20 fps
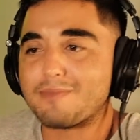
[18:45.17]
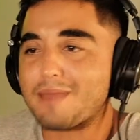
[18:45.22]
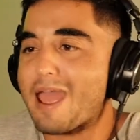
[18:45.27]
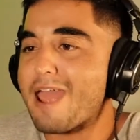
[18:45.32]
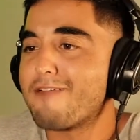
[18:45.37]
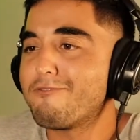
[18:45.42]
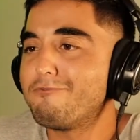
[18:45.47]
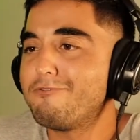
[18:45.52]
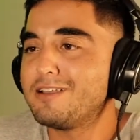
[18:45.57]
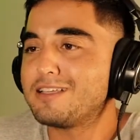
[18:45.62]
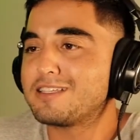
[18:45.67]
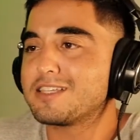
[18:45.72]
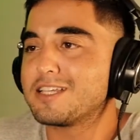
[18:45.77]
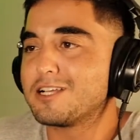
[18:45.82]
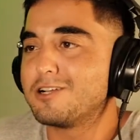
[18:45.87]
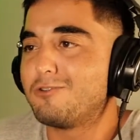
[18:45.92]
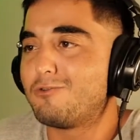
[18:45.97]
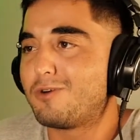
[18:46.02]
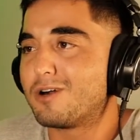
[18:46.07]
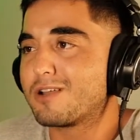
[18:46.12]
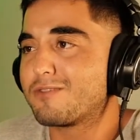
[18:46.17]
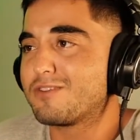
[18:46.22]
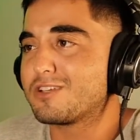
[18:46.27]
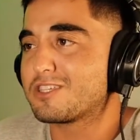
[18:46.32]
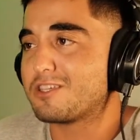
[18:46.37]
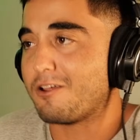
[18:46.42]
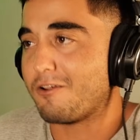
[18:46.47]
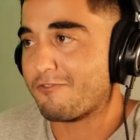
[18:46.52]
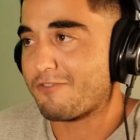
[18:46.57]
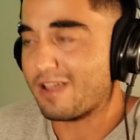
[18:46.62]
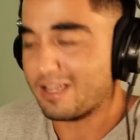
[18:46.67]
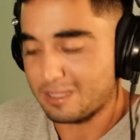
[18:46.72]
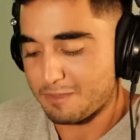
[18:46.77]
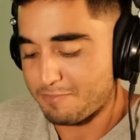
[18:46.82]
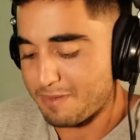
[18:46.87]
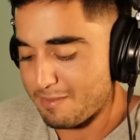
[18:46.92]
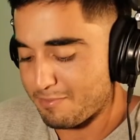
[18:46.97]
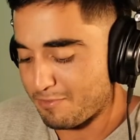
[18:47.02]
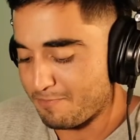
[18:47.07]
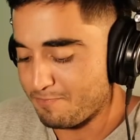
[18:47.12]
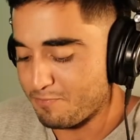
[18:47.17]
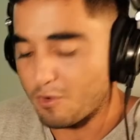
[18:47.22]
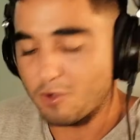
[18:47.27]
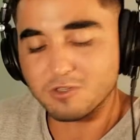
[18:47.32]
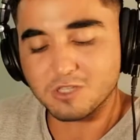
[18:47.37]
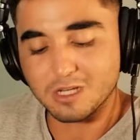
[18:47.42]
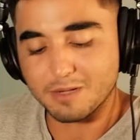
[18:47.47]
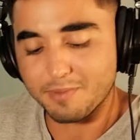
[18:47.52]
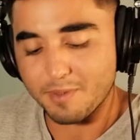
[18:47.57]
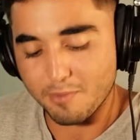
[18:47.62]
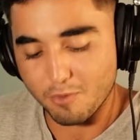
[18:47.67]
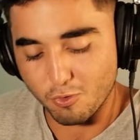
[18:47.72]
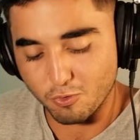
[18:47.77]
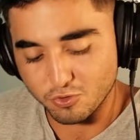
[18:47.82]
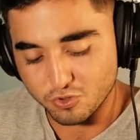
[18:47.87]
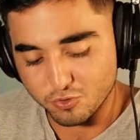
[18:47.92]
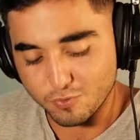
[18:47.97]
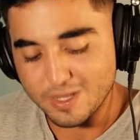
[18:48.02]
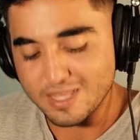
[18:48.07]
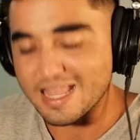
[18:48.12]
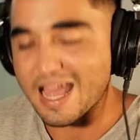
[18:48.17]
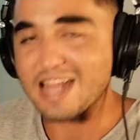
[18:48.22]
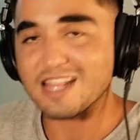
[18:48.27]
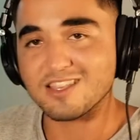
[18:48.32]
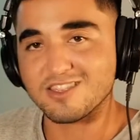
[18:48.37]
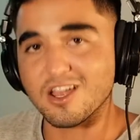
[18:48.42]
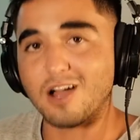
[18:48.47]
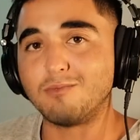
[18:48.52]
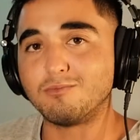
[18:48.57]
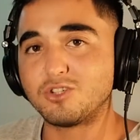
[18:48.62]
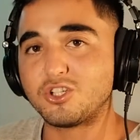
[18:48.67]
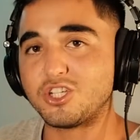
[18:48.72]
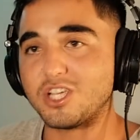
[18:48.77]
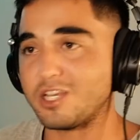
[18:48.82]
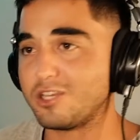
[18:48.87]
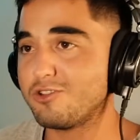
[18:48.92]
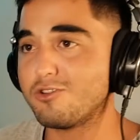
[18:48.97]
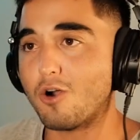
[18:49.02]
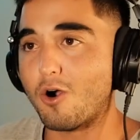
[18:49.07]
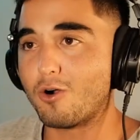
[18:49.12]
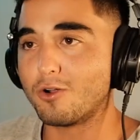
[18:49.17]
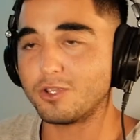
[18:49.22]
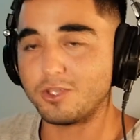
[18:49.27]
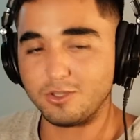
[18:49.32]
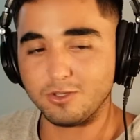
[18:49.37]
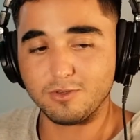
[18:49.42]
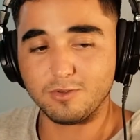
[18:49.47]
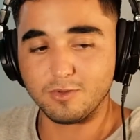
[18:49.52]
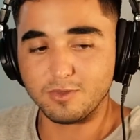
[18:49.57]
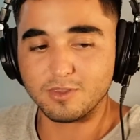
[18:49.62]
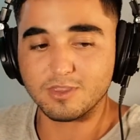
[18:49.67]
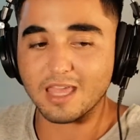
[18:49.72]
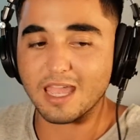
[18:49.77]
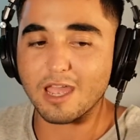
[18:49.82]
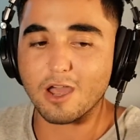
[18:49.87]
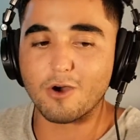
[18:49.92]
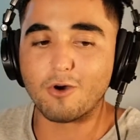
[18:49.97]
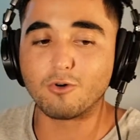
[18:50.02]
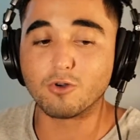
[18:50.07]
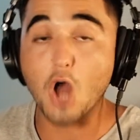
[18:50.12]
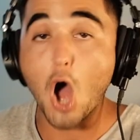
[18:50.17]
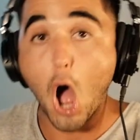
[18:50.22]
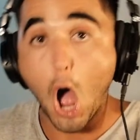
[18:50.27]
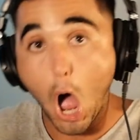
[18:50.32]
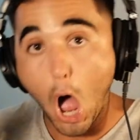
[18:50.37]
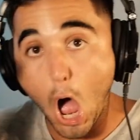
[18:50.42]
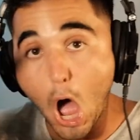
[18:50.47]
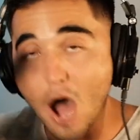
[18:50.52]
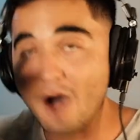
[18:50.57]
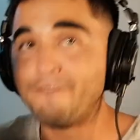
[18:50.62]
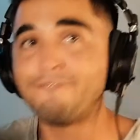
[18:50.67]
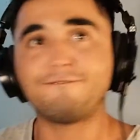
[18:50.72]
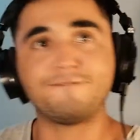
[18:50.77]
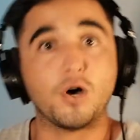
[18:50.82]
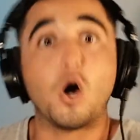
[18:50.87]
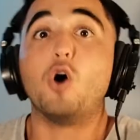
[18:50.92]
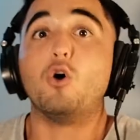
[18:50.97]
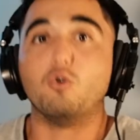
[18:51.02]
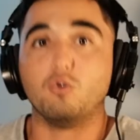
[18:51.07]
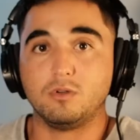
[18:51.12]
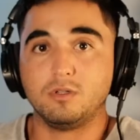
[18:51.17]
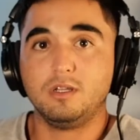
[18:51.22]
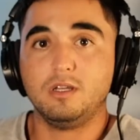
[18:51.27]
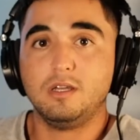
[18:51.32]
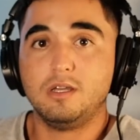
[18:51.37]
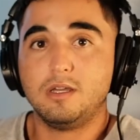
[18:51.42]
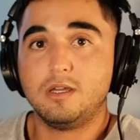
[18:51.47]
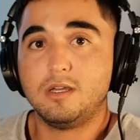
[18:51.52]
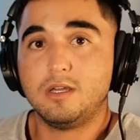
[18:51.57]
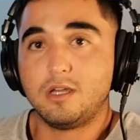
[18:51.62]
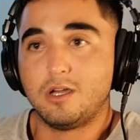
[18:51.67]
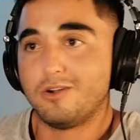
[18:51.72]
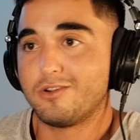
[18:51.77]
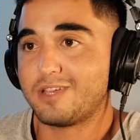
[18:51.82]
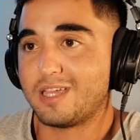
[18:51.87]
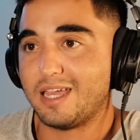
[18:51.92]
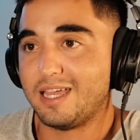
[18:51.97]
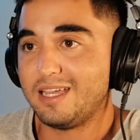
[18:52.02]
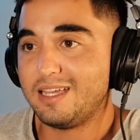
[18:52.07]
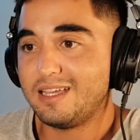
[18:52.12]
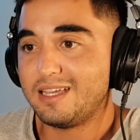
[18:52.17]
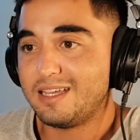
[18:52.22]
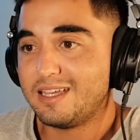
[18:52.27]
Every single one of us here. In fact, most of the people who tweet that dumb shit, they own a phone. Okay?